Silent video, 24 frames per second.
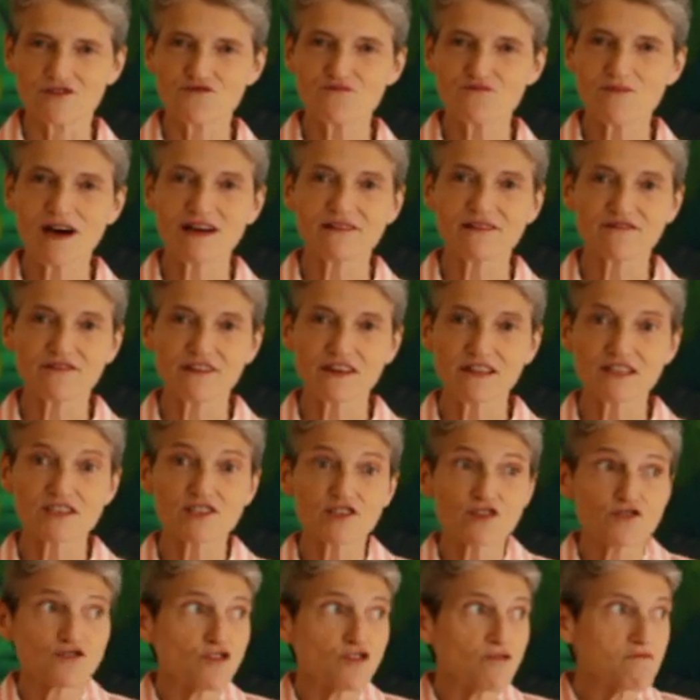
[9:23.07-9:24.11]
You might feel
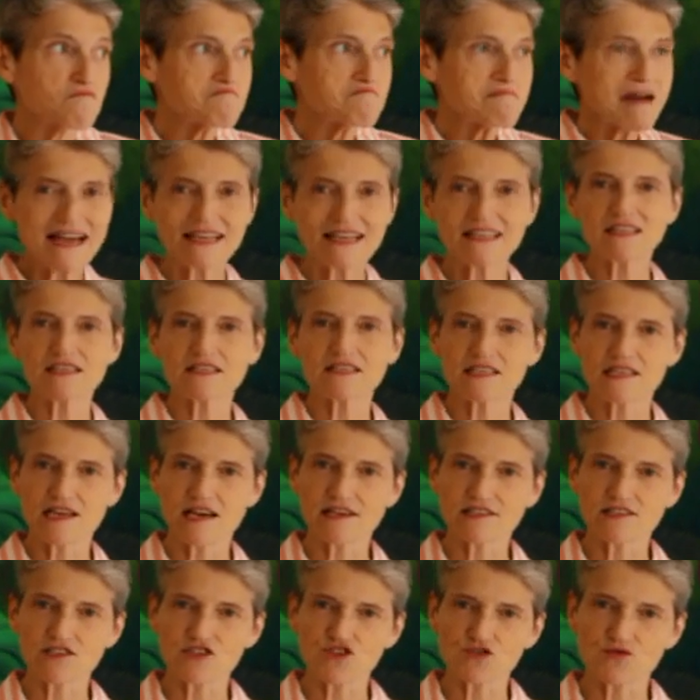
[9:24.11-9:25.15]
as though you're
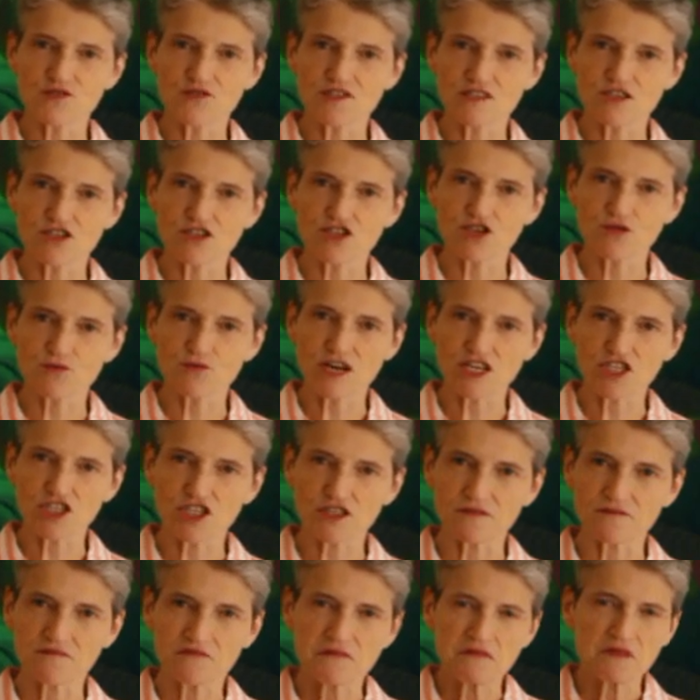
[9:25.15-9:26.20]
magnetized to a
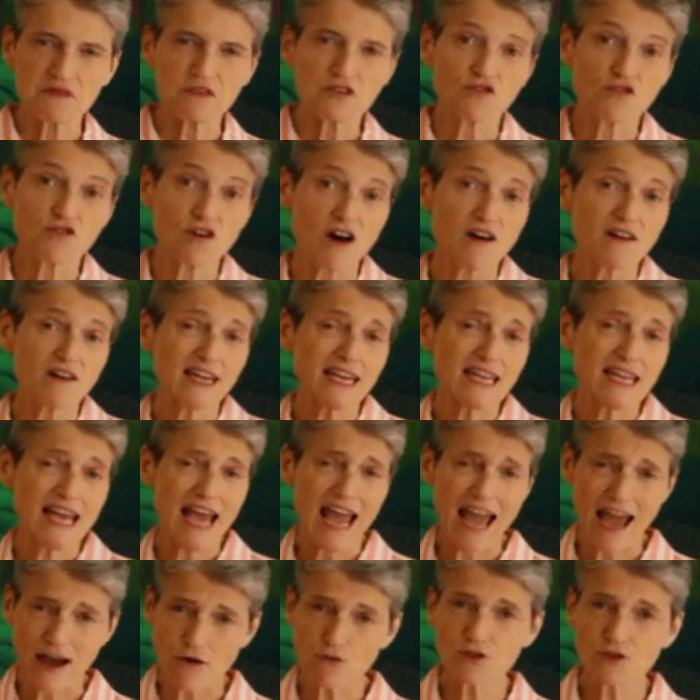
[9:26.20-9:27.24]
situation. You can't
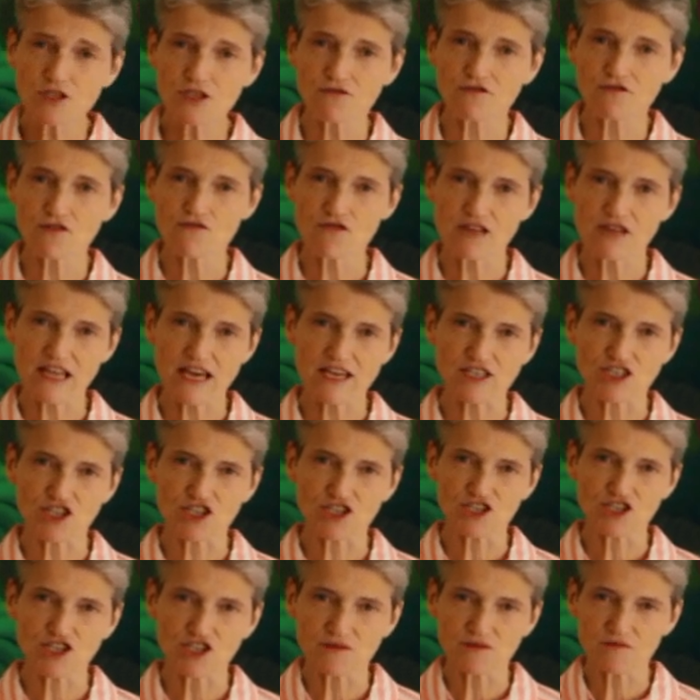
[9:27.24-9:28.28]
get out of a
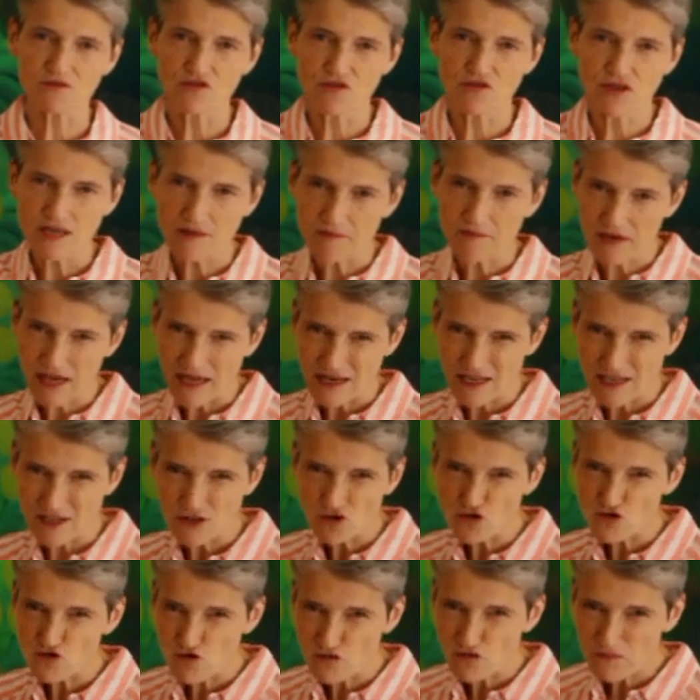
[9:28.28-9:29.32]
relationship. You keep
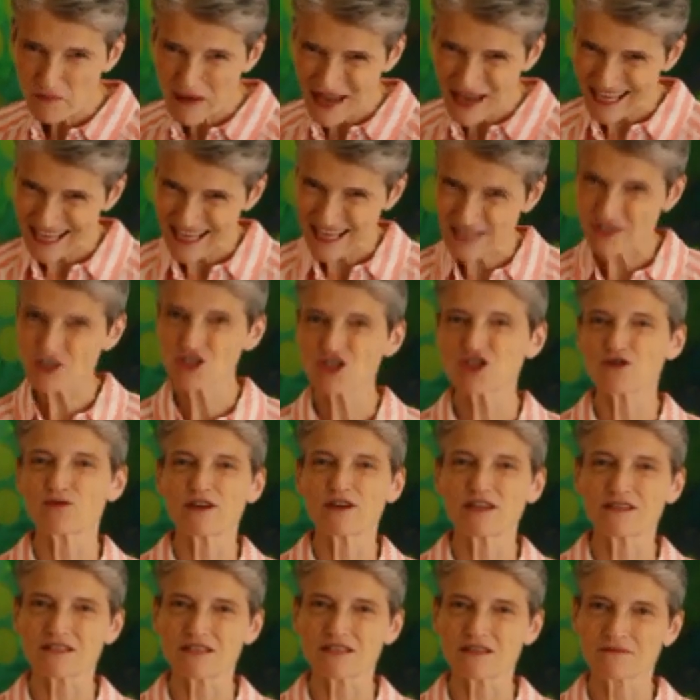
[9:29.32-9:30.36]
getting drawn back into
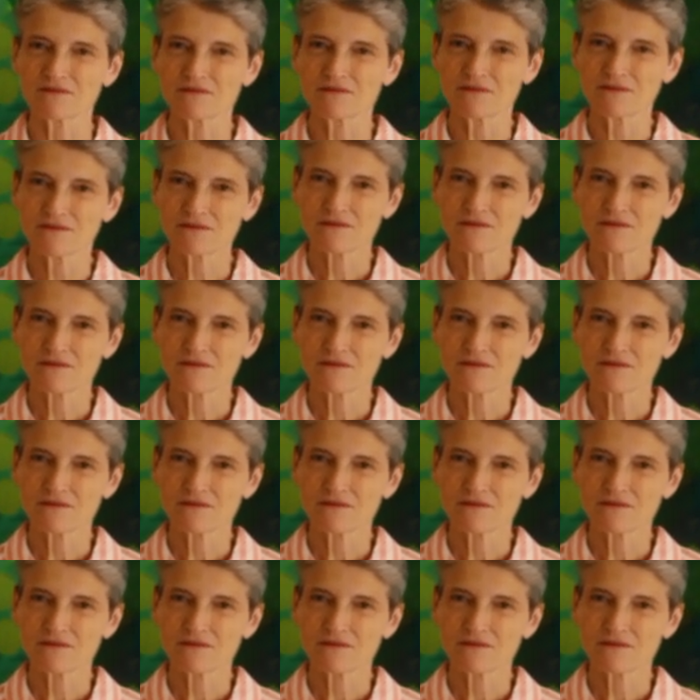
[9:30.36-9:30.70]
it.